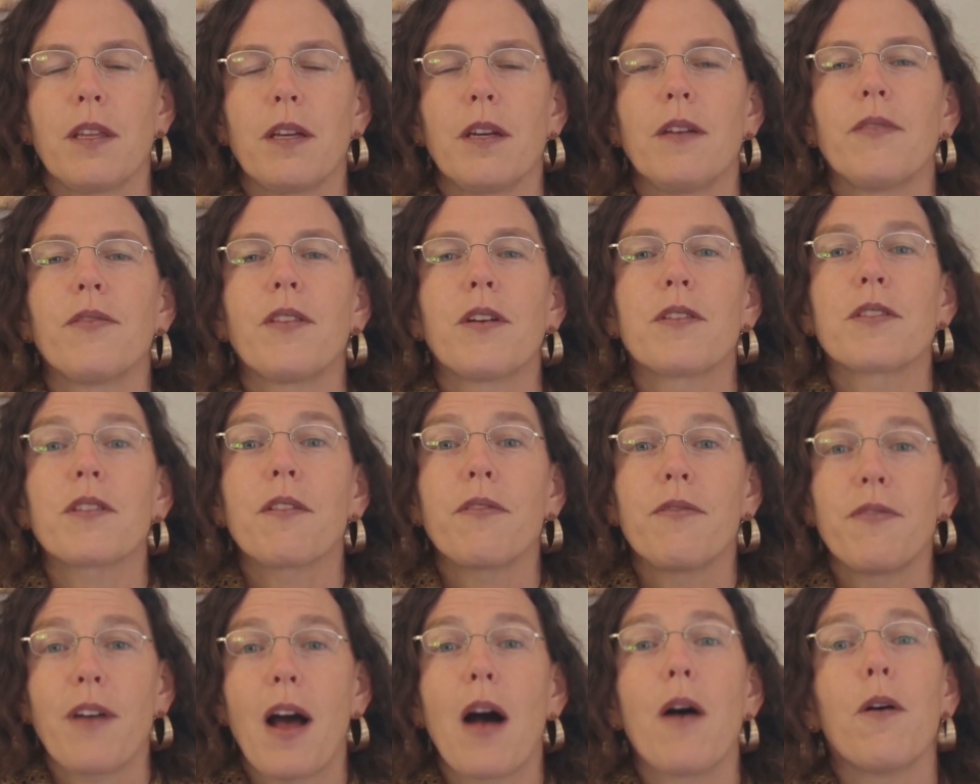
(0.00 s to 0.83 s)
if there's a
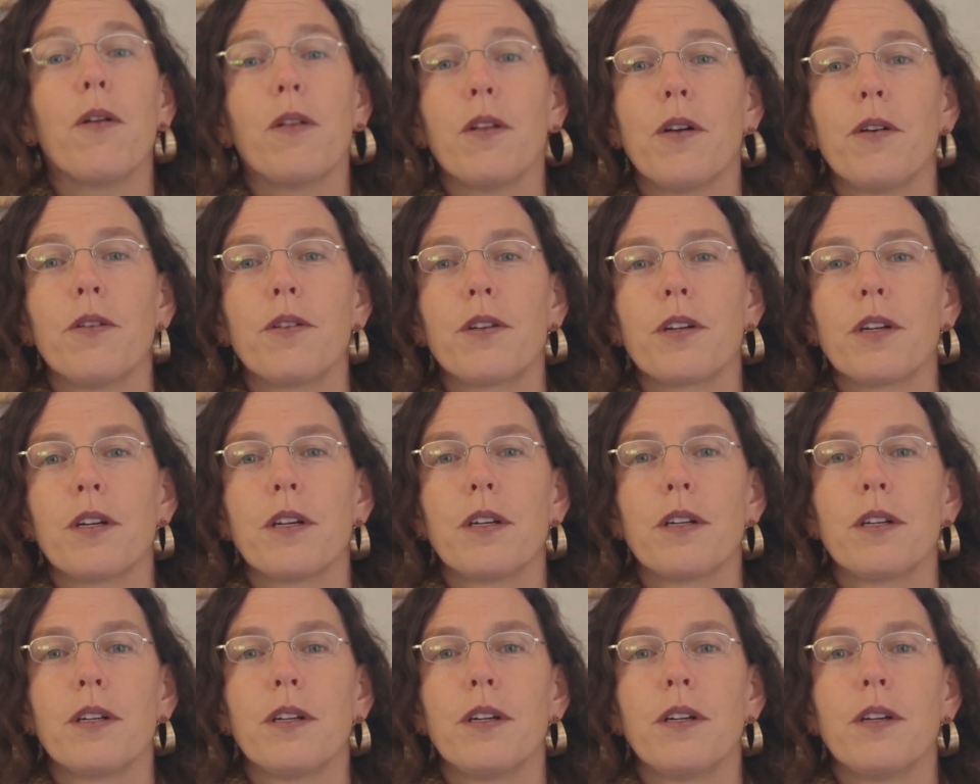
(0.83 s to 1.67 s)
foul
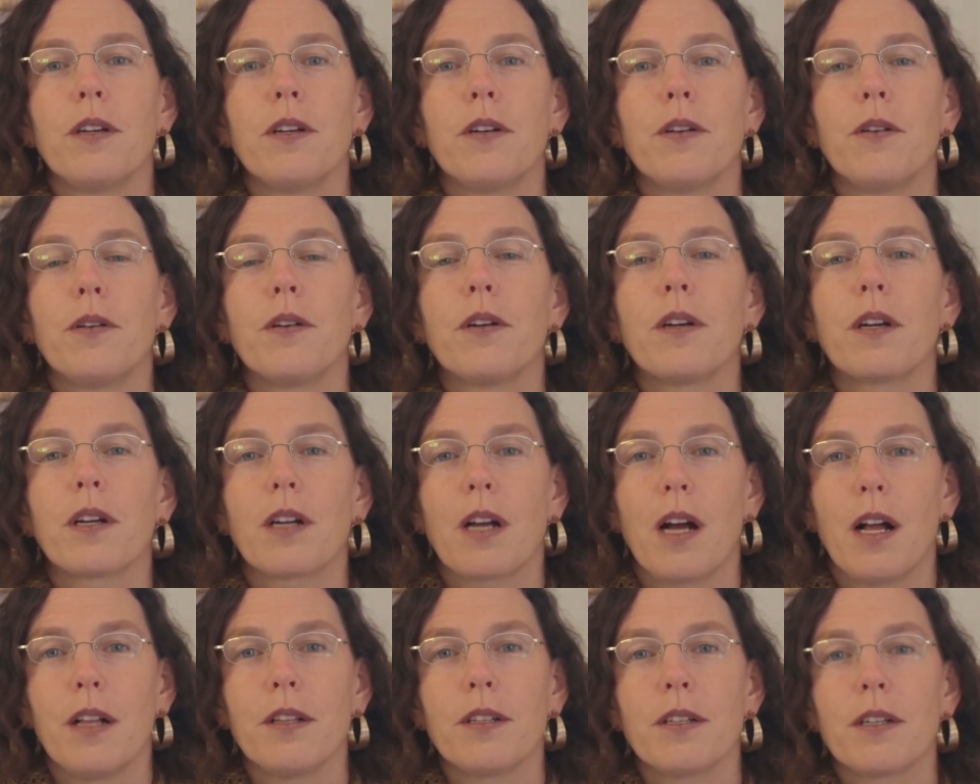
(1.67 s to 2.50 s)
odor or a
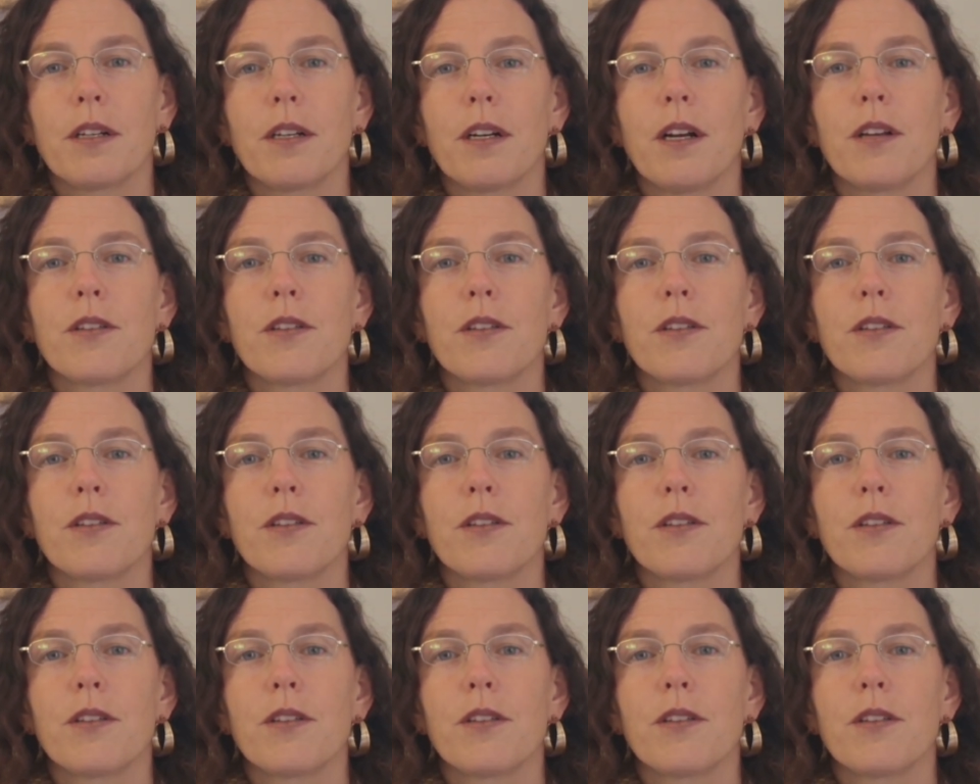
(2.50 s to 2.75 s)
color